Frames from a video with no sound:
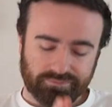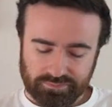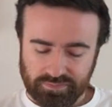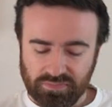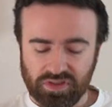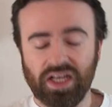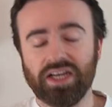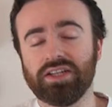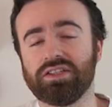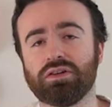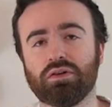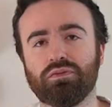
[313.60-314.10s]

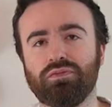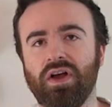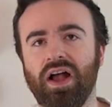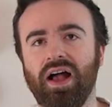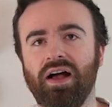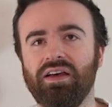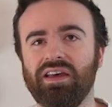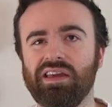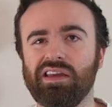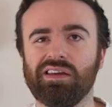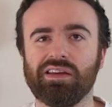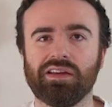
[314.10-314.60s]
Electro
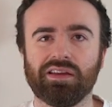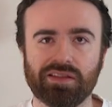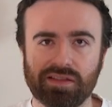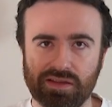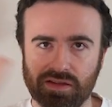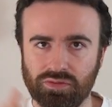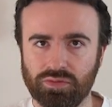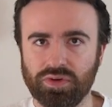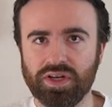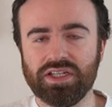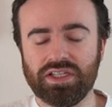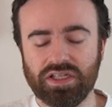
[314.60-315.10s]
Valley,
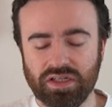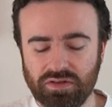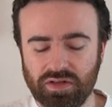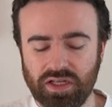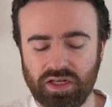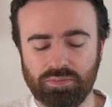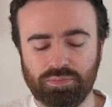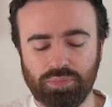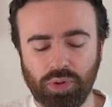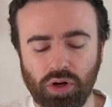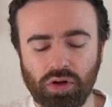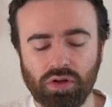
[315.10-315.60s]
the reason you
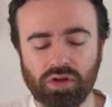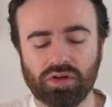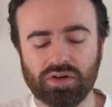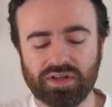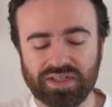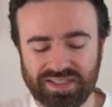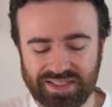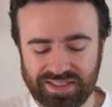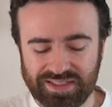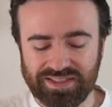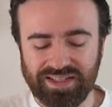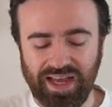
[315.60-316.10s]
need Bowler
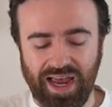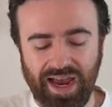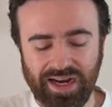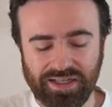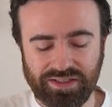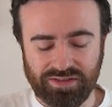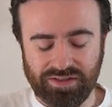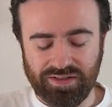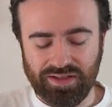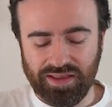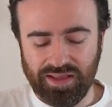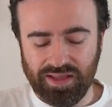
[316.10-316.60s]
is
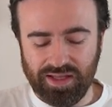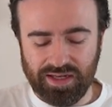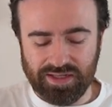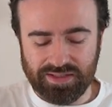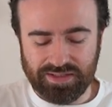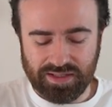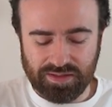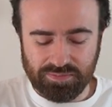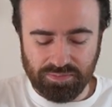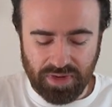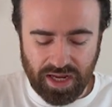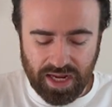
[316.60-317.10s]
exactly
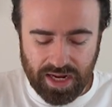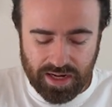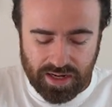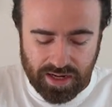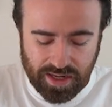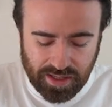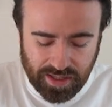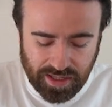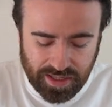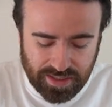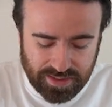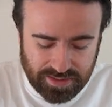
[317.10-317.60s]
this. It
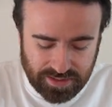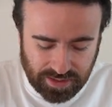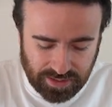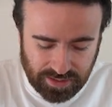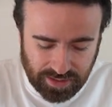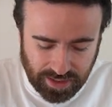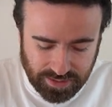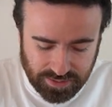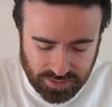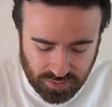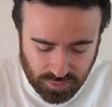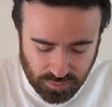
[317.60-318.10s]
made his
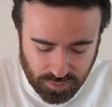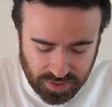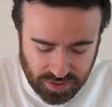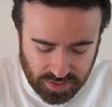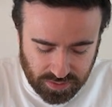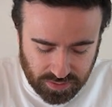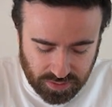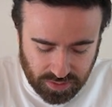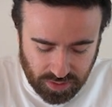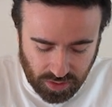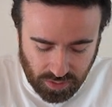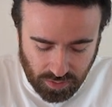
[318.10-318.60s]
Electro
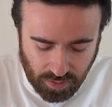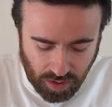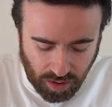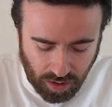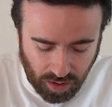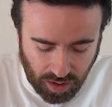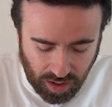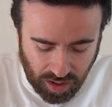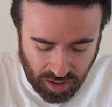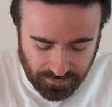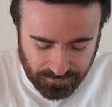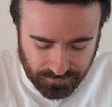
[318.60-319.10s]
Wizard go
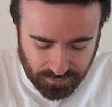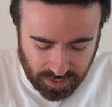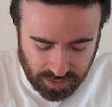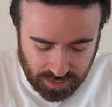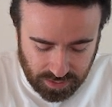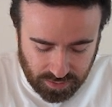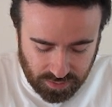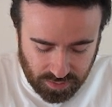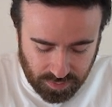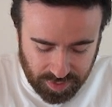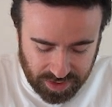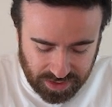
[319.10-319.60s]
off a
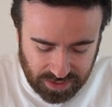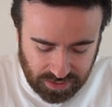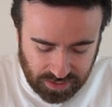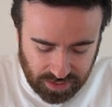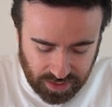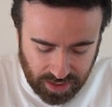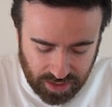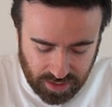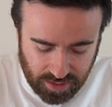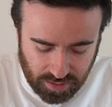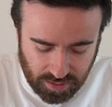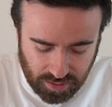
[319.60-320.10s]
little bit
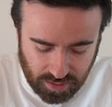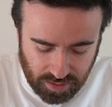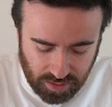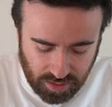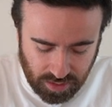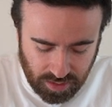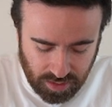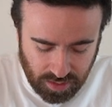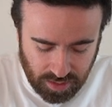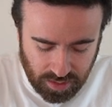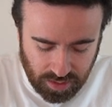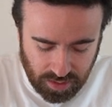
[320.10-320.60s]

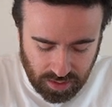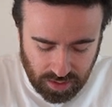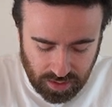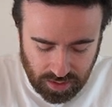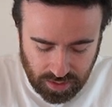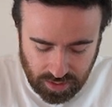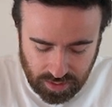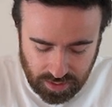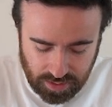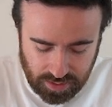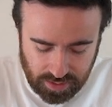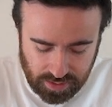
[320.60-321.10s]
later.
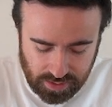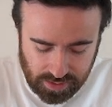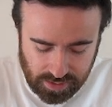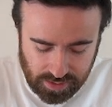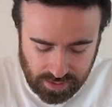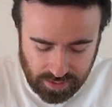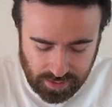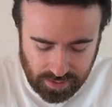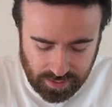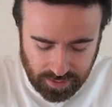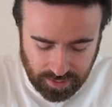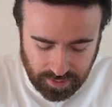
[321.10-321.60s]

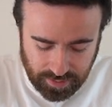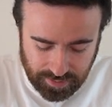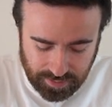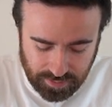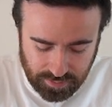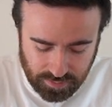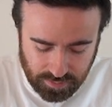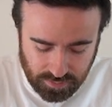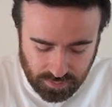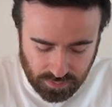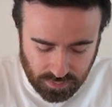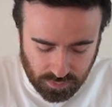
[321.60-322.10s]

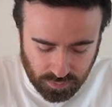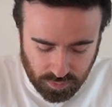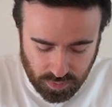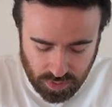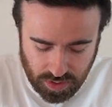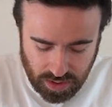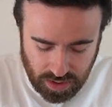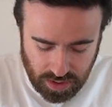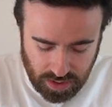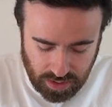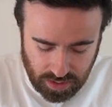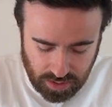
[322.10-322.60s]
Here
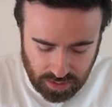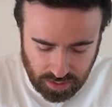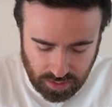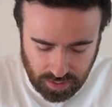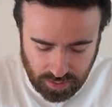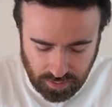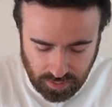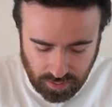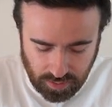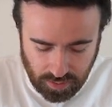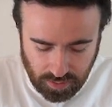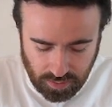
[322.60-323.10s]
we
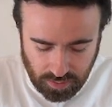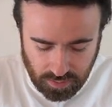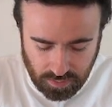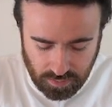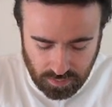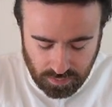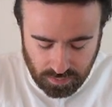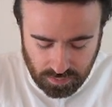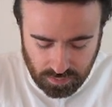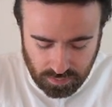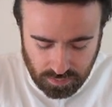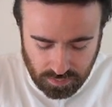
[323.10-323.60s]

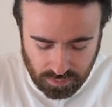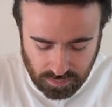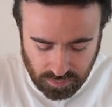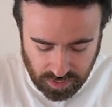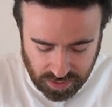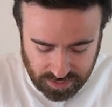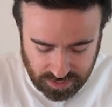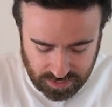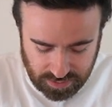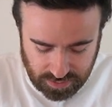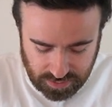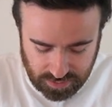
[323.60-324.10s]
go.
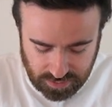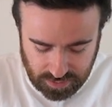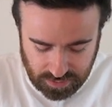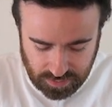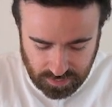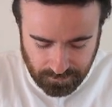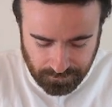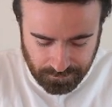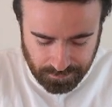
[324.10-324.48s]
Let's